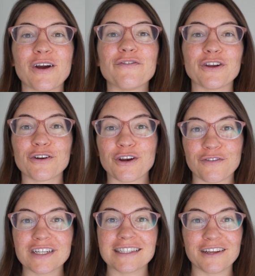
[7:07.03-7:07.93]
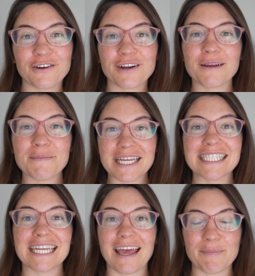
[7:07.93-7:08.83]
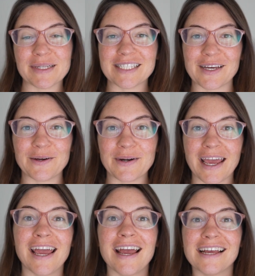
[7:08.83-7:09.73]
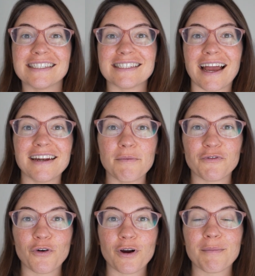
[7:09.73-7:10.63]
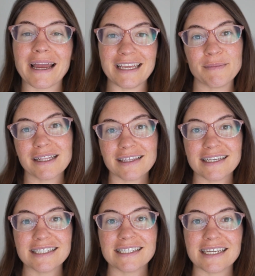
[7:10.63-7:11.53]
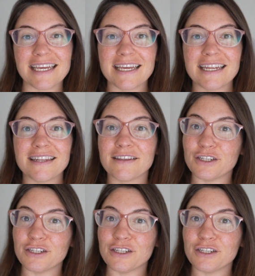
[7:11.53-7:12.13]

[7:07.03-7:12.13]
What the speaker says: if you're nervous that you're gonna miss an episode, sign up for my email list in the